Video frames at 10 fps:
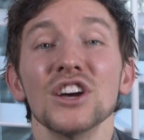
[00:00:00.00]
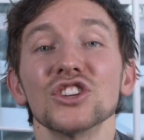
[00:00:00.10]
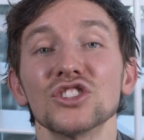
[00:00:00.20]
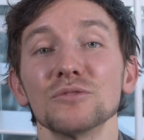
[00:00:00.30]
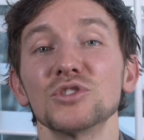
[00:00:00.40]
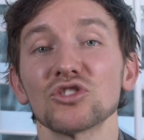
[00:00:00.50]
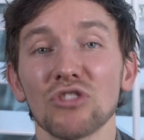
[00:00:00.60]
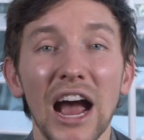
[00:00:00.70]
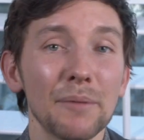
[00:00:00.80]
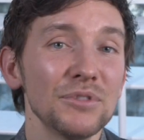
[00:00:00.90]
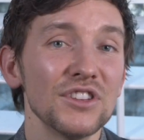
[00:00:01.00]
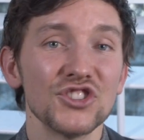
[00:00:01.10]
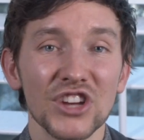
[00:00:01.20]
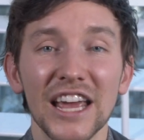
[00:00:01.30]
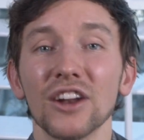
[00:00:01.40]
Subscribe to the
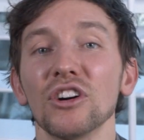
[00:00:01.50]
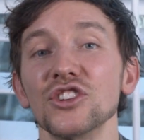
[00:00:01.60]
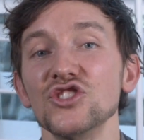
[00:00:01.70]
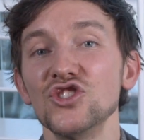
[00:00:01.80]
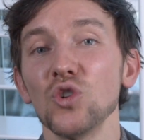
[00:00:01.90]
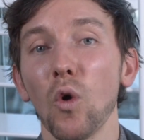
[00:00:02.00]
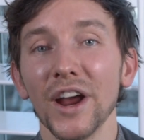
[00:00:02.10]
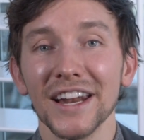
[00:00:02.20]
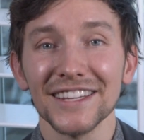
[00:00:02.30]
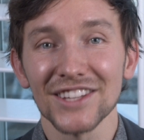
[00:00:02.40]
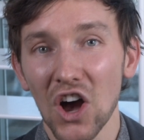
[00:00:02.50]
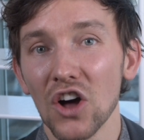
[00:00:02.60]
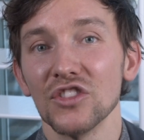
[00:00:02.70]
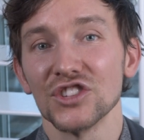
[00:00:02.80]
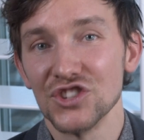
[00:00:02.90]
channel and join us
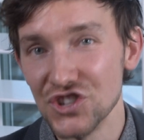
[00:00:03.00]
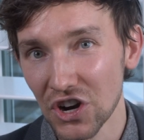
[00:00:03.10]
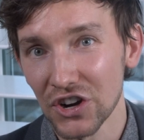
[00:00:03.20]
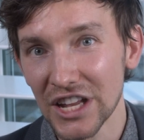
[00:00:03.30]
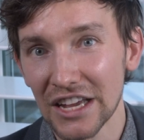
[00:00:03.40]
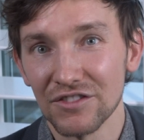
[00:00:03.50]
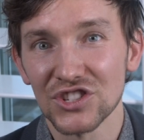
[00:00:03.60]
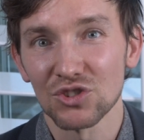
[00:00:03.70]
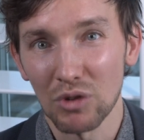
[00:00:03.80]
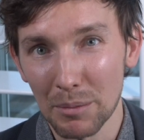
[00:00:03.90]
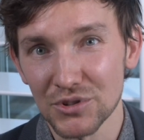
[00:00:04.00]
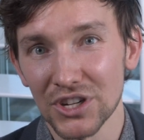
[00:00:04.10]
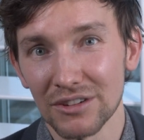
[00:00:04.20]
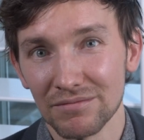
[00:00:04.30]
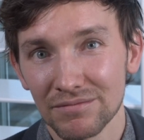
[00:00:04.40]
on this journey of
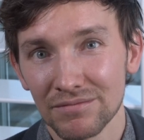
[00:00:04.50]
disruption.